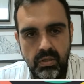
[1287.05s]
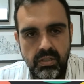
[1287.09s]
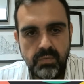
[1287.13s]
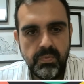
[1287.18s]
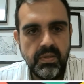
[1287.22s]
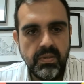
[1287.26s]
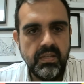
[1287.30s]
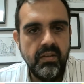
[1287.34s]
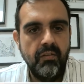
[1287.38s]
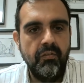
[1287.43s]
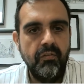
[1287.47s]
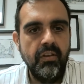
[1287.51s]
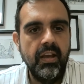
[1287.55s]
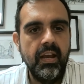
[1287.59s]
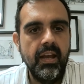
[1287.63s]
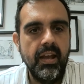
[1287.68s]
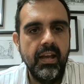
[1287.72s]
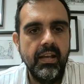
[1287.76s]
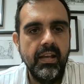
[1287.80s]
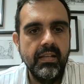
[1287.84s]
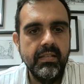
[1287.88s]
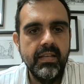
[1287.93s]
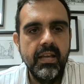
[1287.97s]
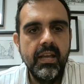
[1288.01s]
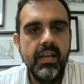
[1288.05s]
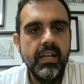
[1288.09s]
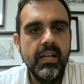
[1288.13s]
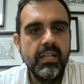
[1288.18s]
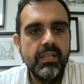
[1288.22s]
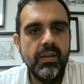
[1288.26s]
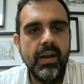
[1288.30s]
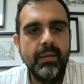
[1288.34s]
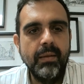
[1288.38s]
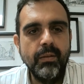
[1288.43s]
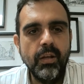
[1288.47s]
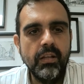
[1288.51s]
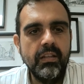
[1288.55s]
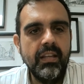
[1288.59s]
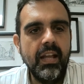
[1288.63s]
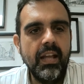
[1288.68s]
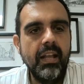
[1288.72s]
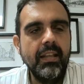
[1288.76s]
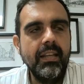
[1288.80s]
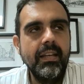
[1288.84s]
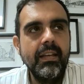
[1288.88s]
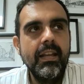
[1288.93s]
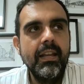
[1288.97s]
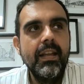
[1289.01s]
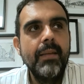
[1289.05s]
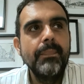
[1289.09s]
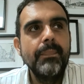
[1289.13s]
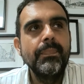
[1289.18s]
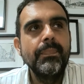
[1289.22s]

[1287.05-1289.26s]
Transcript: specific case. So I'm not telling